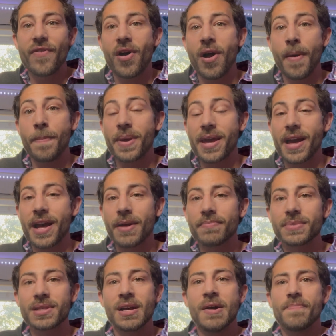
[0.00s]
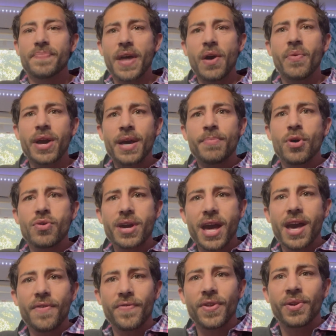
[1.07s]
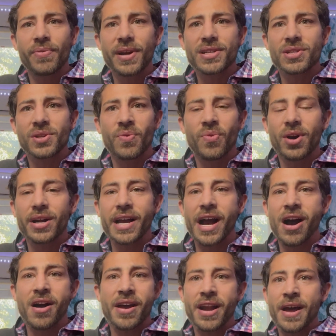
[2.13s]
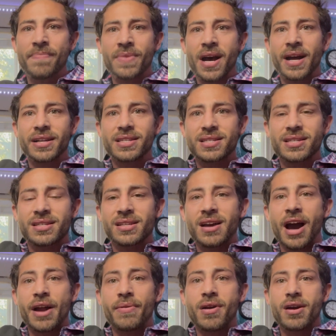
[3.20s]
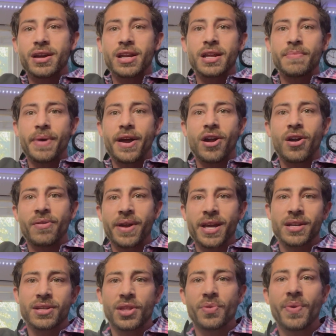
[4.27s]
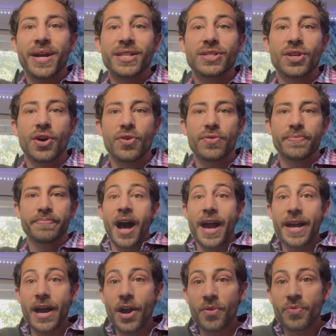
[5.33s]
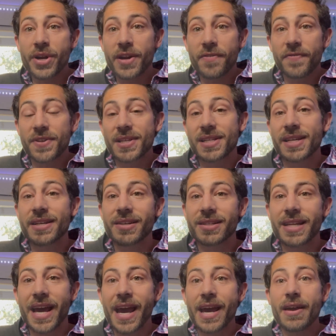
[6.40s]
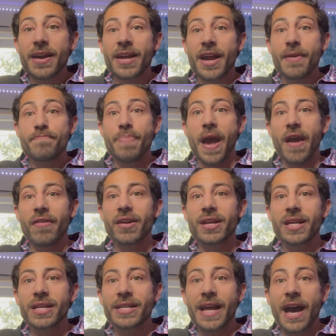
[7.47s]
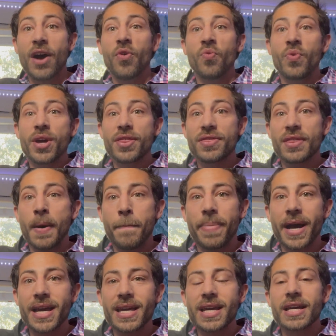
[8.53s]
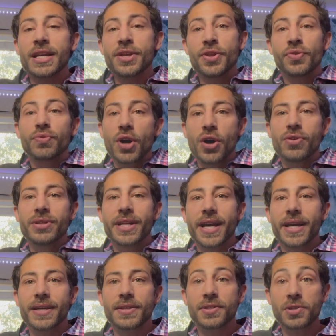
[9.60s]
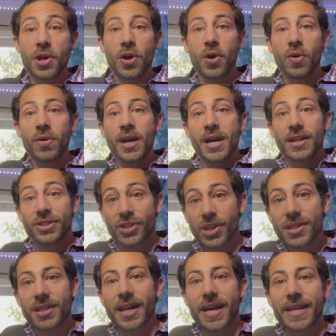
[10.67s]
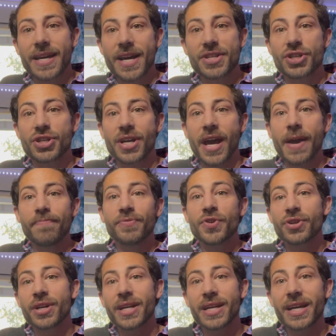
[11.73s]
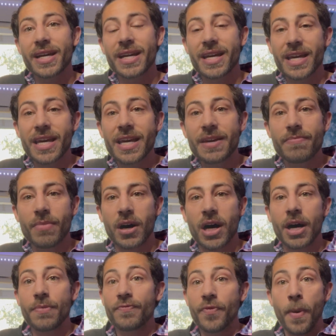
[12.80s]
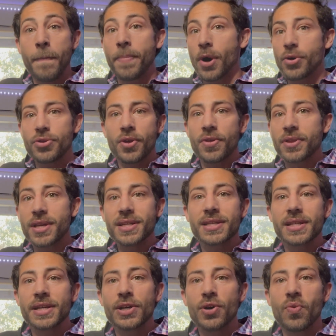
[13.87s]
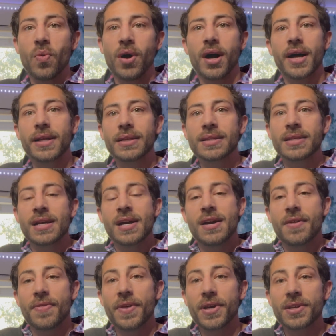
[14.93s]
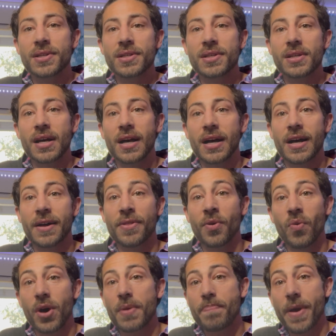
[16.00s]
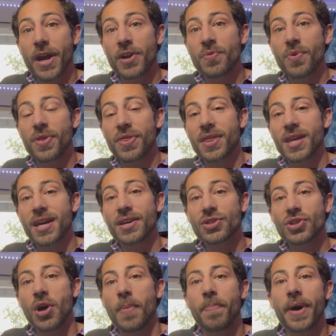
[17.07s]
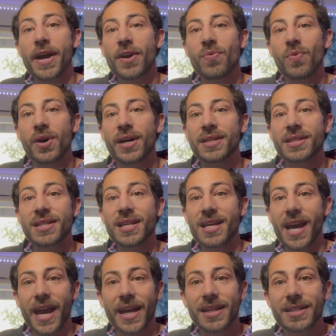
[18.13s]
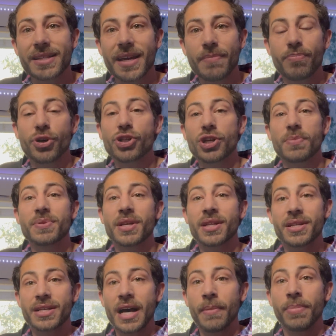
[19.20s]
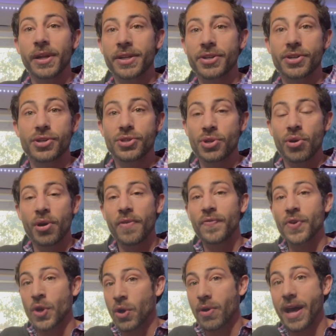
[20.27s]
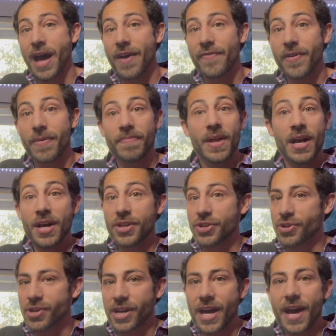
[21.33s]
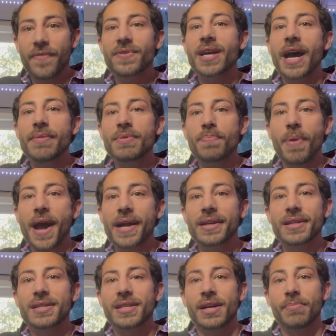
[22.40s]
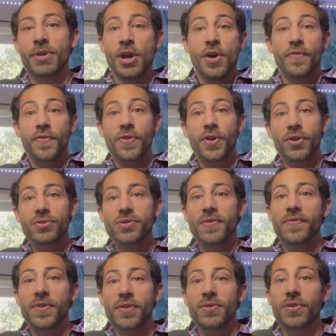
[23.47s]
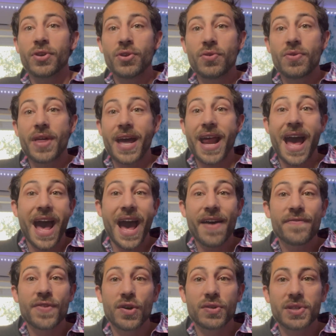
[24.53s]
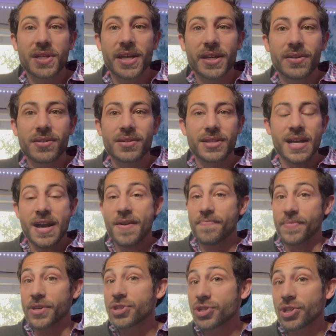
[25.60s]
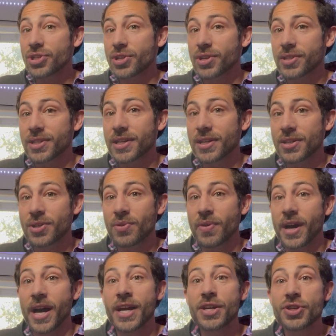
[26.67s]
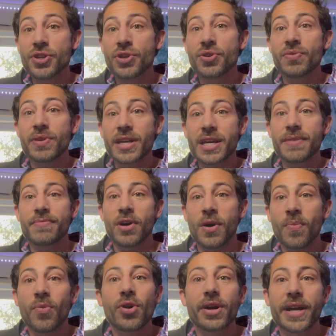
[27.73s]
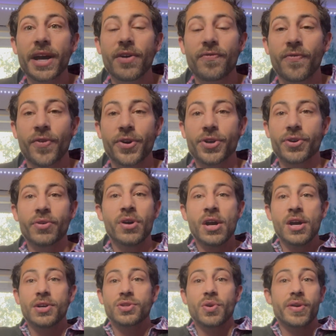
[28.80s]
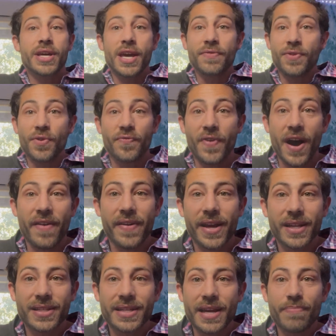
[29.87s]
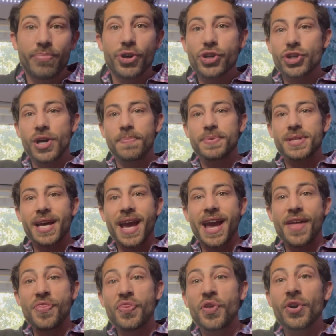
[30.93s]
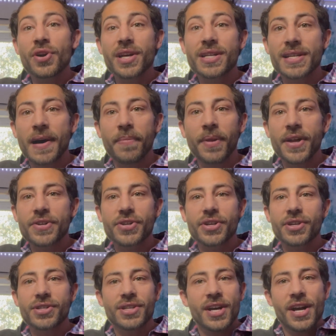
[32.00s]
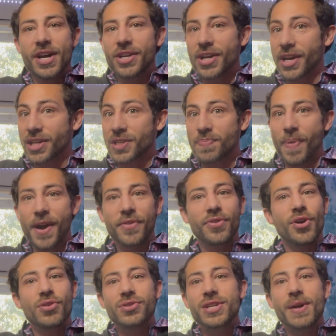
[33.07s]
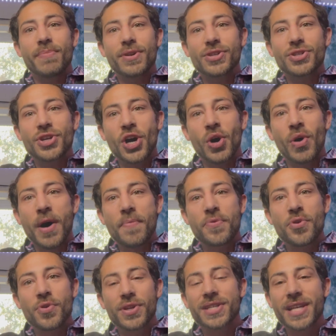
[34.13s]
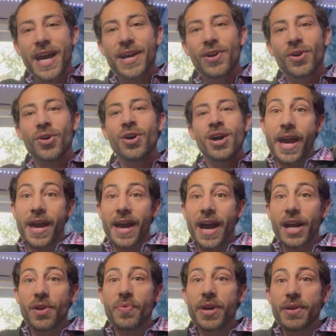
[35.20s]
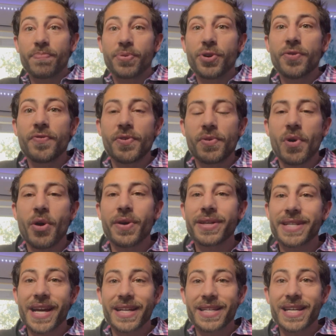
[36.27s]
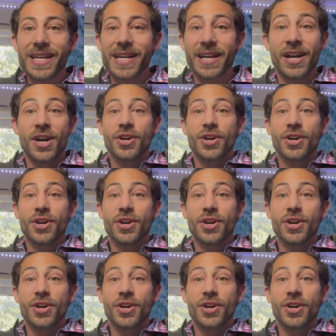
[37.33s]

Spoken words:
RPMs. That way I'm okay for the rest of the workout and I'm not skyrocketing my heart rate into the red zone. I got rid of the skill day and I'm pairing it now with the biking and the road days. So just like yesterday, you're going to get an EMOM for both of these skill WODs. The one paired with the assault bike was the handstand push-ups and the double unders. So if you don't have them, you're going to have time to practice them. For those of you that have those skills, this just turns into a new EMOM workout for you. So I gave you 5 handstand push-ups and 30 double unders. Expect those numbers to go up through the cycle. Okay, how do we improve the rowing technique?